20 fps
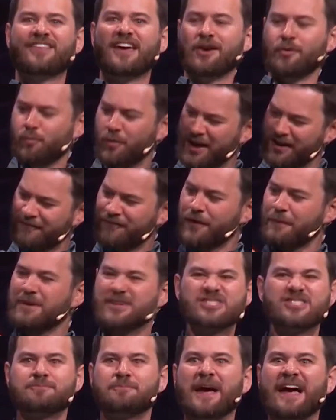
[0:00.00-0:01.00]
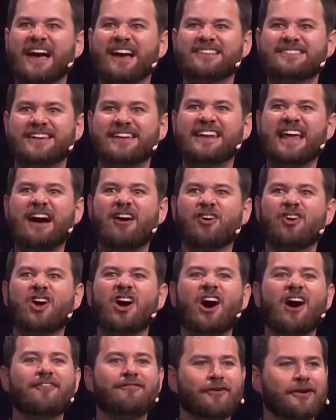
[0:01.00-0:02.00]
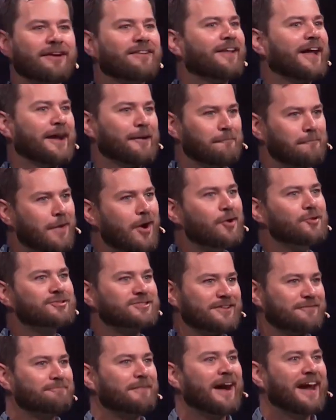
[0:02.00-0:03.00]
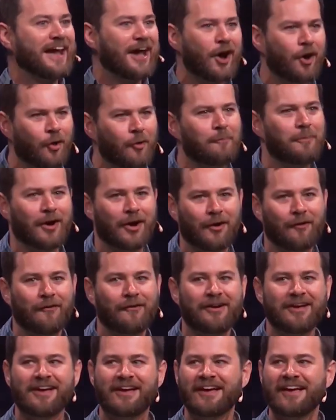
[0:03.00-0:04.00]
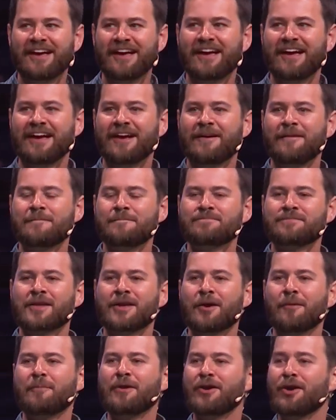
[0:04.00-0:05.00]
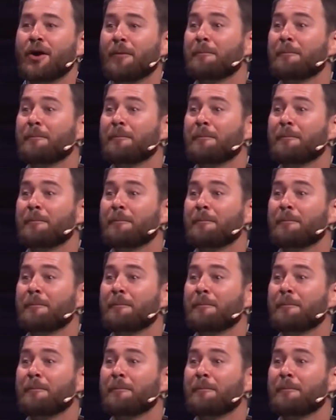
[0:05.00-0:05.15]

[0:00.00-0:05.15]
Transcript: that it went from a speck to now covering like most of my elbow. But you know,